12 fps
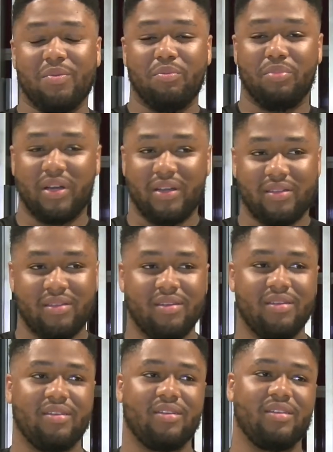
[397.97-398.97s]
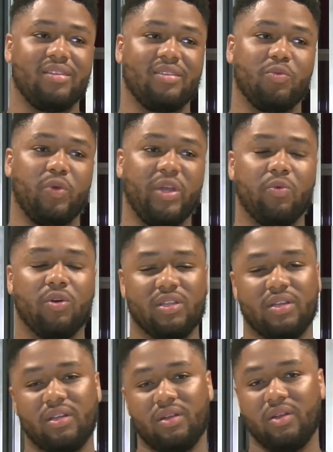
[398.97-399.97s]
But we want
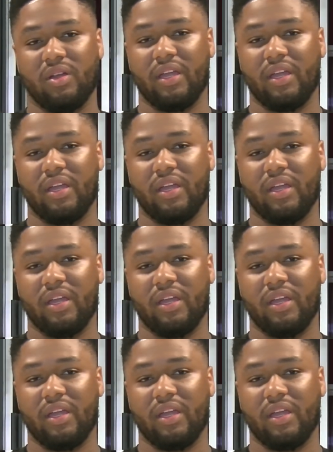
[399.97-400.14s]
to,